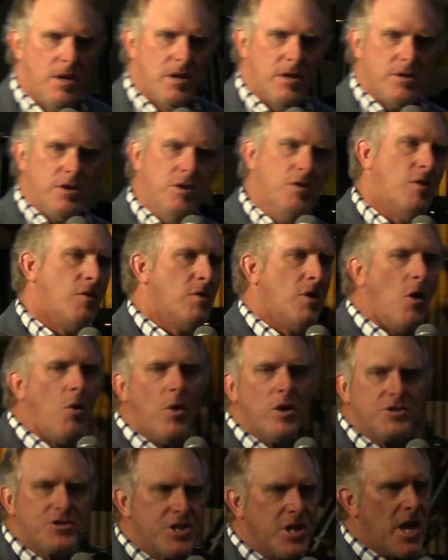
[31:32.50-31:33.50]
You don't know
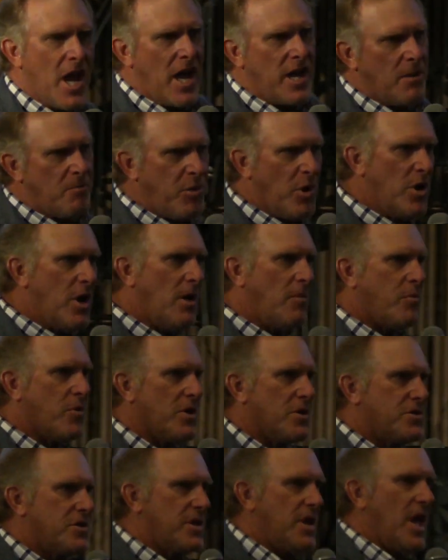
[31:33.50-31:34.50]
what she had to put up
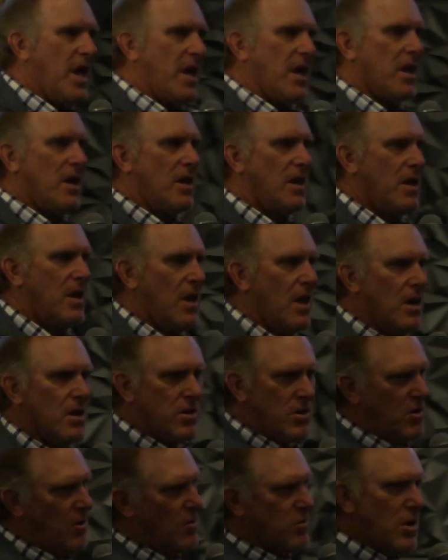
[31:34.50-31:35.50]
with today.
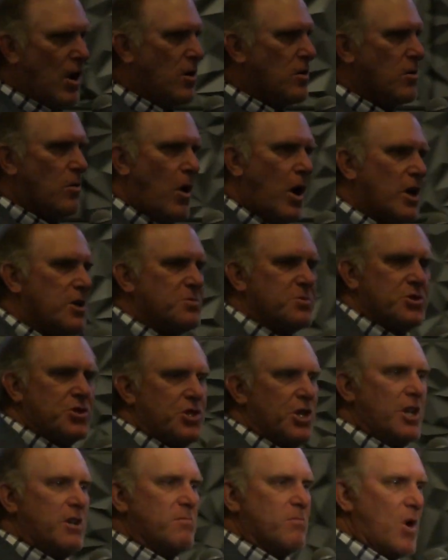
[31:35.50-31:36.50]
You don't know the wash
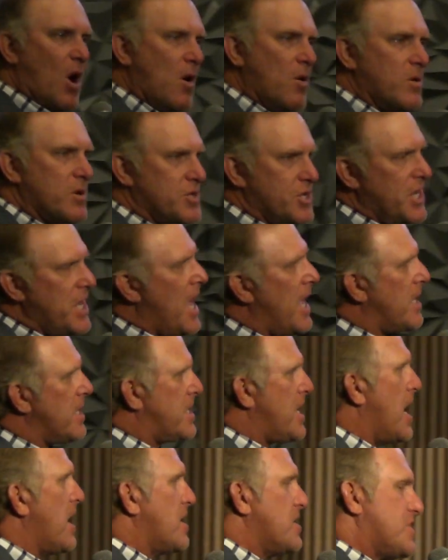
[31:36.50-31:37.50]
machine broke. She had to
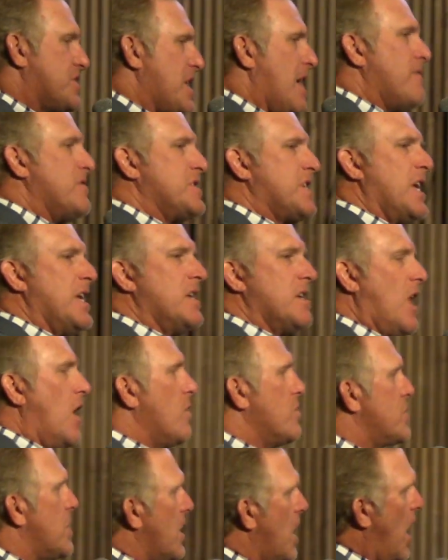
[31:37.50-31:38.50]
take 17
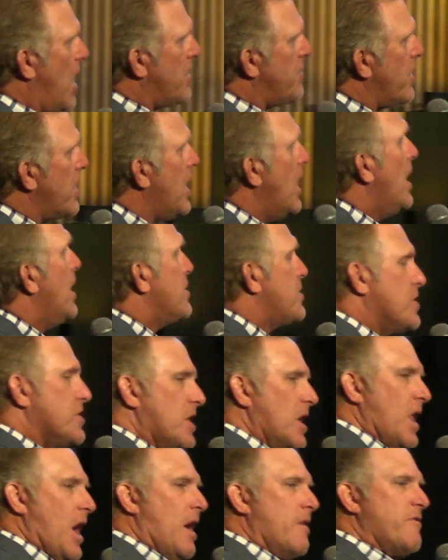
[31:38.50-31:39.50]
loads of laundry to the
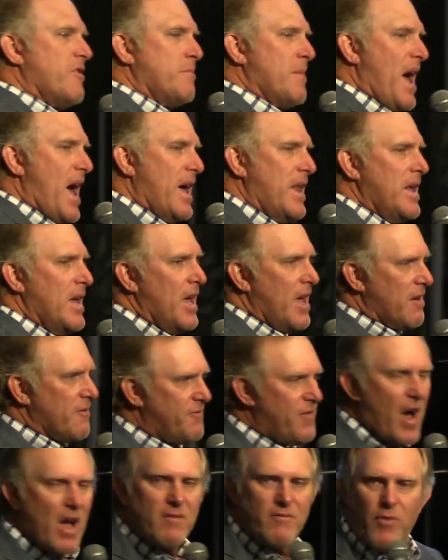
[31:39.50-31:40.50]
laundromat and
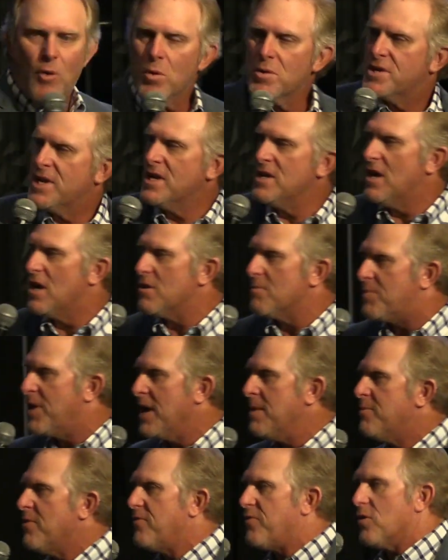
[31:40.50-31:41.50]
fight 14 other
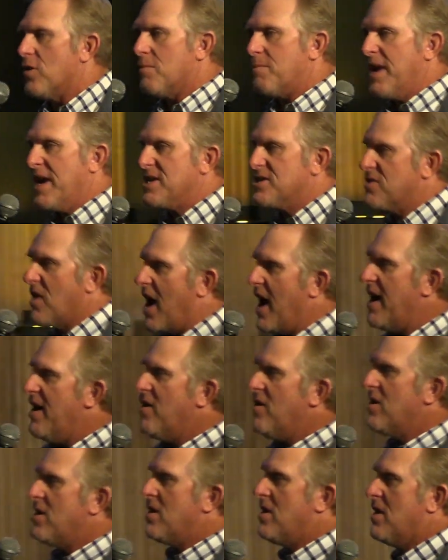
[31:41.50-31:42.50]
people for a big
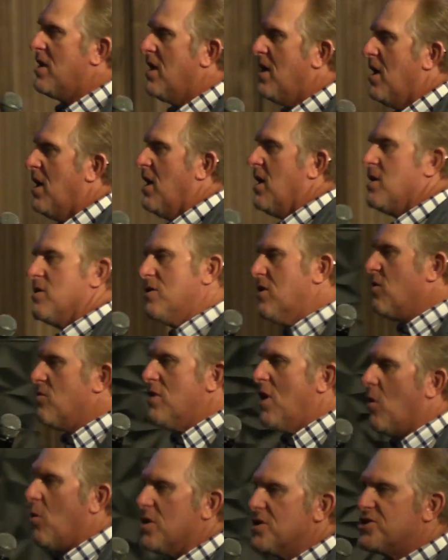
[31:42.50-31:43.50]
dryer. You don't
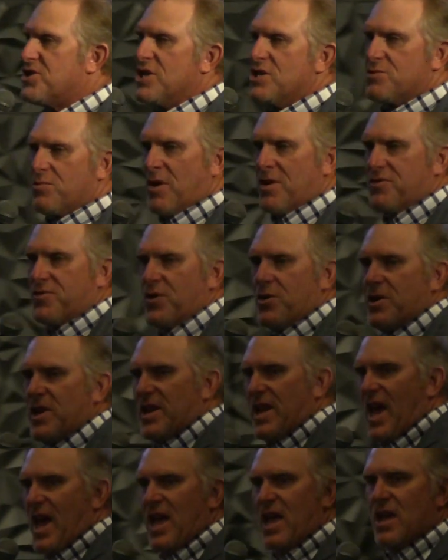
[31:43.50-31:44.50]
know what she's went through
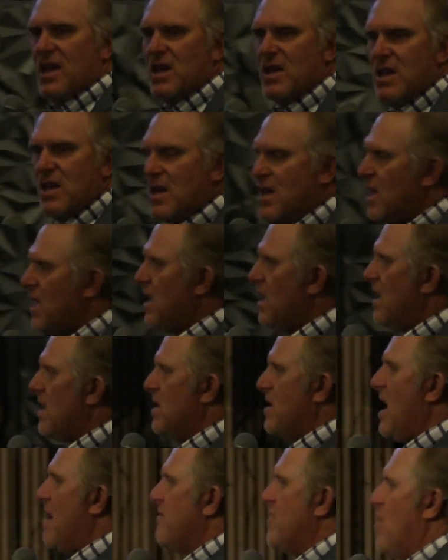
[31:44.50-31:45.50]
today.
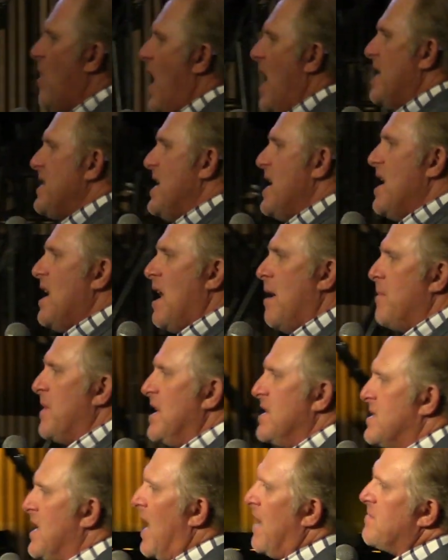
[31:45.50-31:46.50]
You have no idea how many
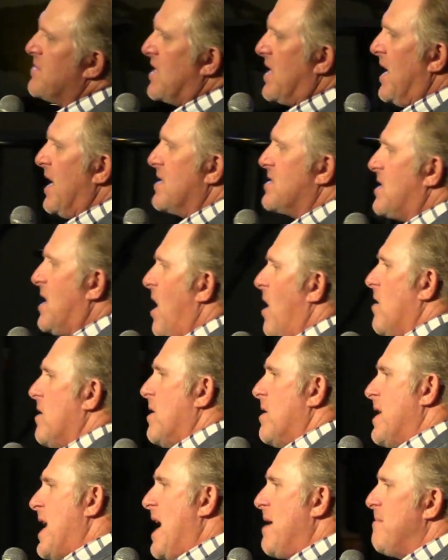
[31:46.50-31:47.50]
times the kids called
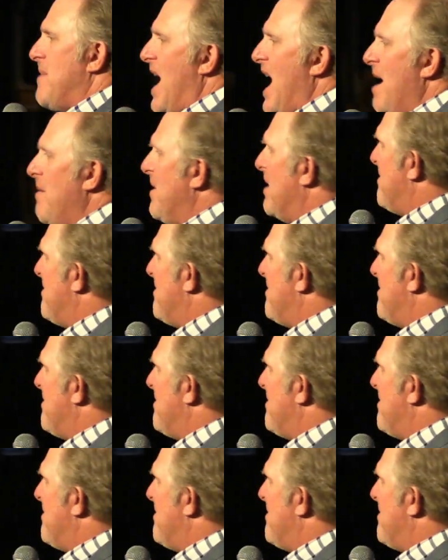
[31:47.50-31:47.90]
her name, Mama,